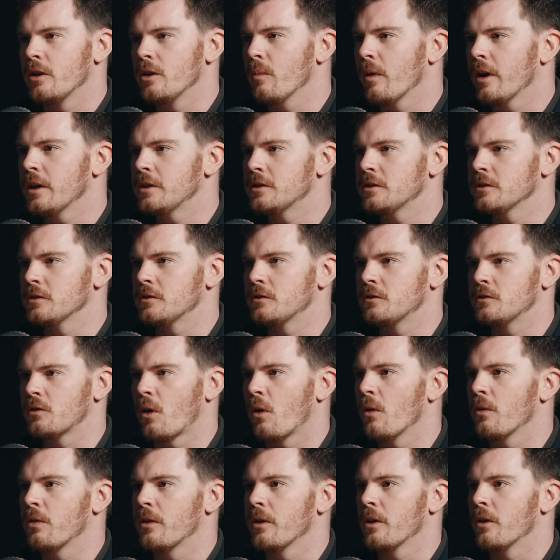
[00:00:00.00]
You might just
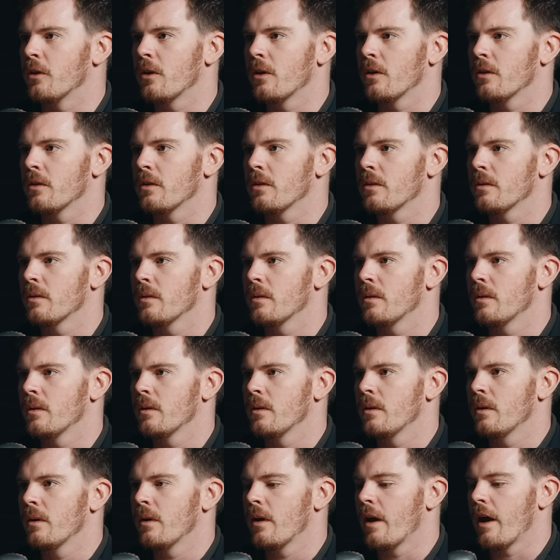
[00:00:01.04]
salt the earth,
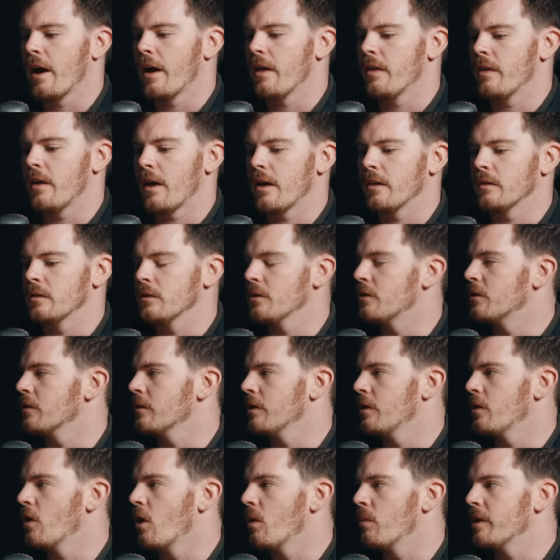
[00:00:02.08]
and that
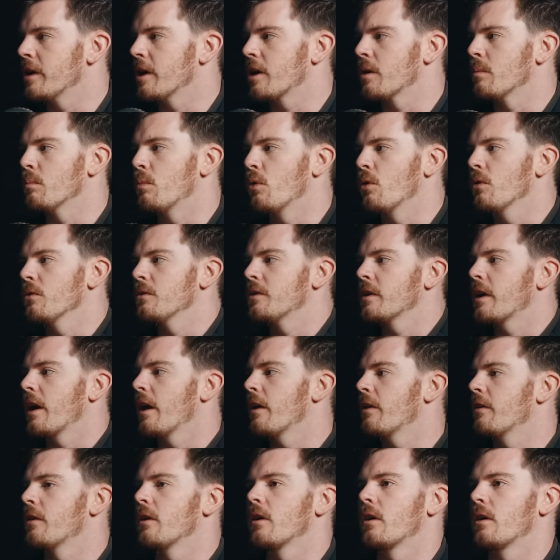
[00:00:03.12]
literally nobody can pull
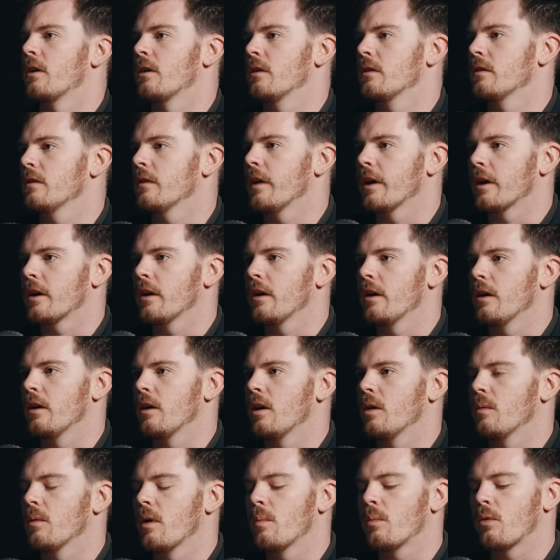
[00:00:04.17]
together like
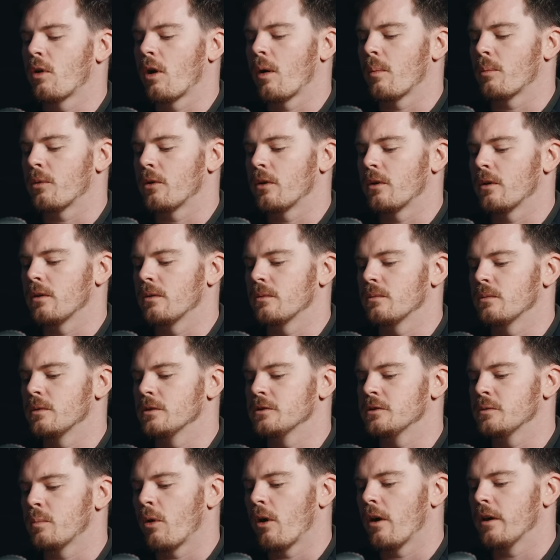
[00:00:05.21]
a proper
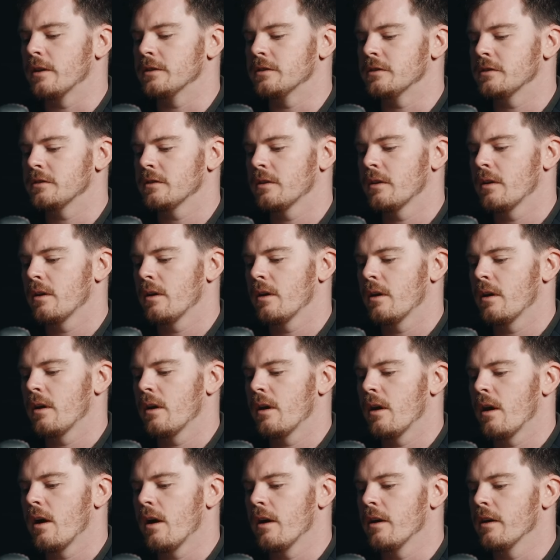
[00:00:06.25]
response
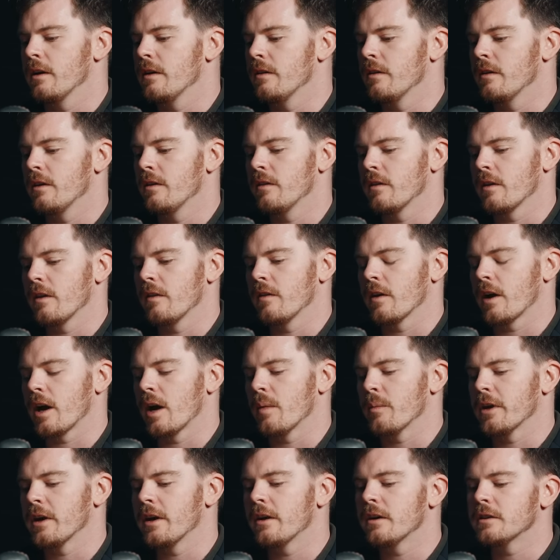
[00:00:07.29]
in the
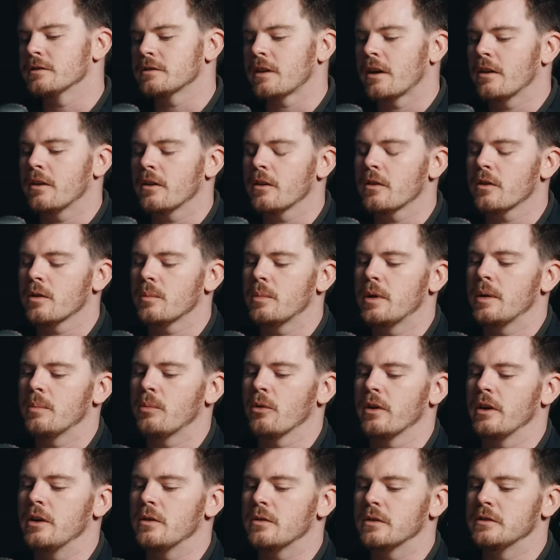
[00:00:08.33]
coming years. I think there are
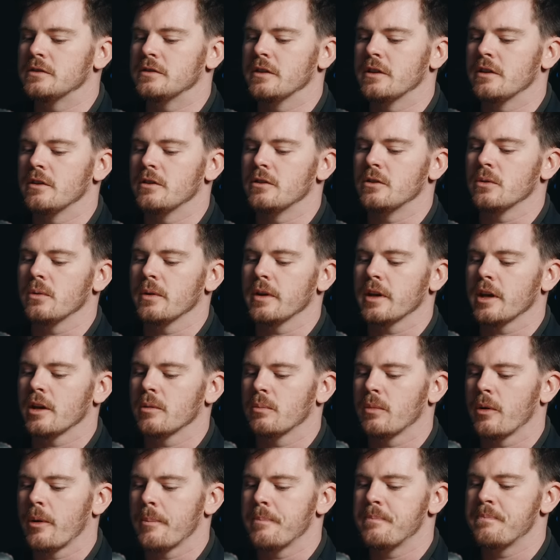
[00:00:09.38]
people interested in doing
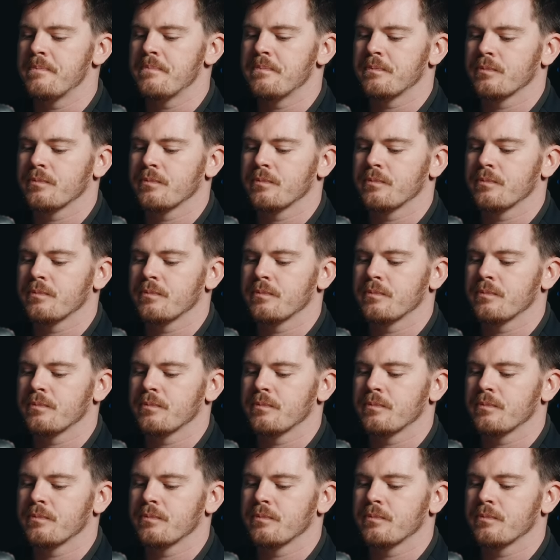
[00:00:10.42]
it, but